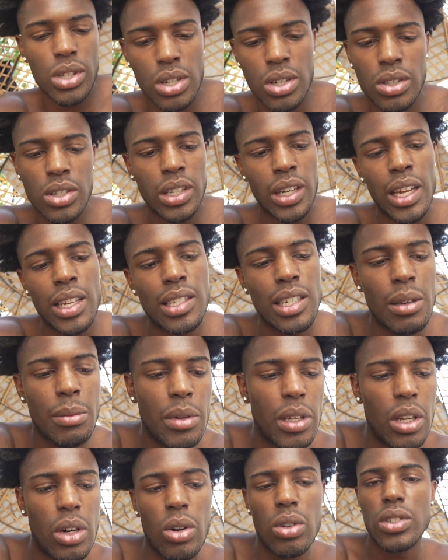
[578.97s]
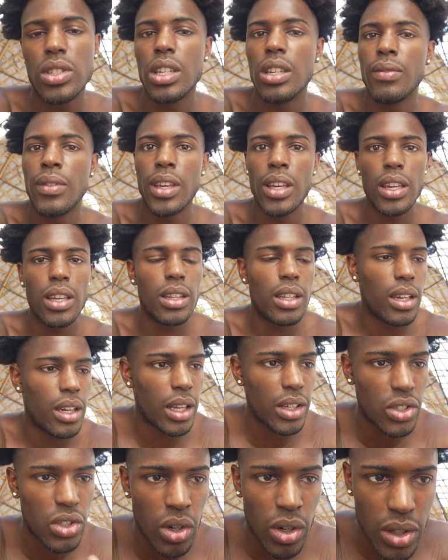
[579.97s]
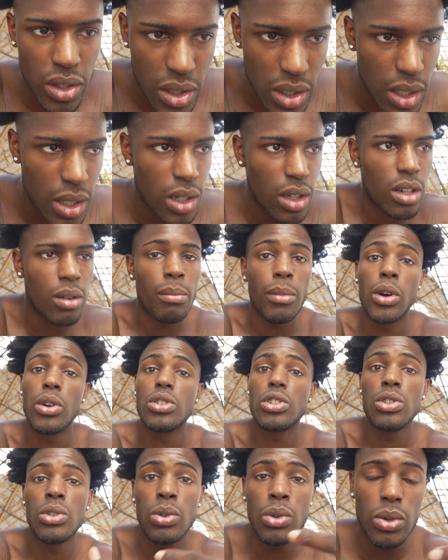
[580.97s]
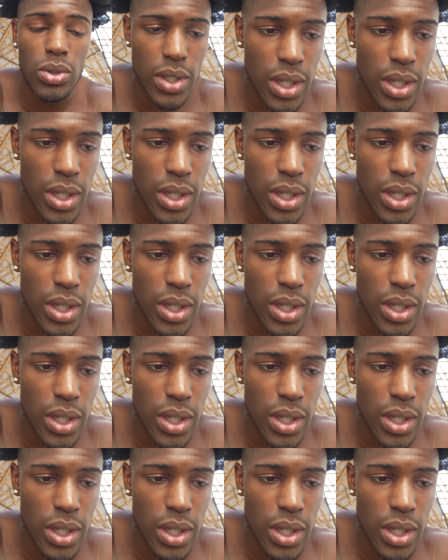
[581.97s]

until they see me get on TV and then they started seeing commercials.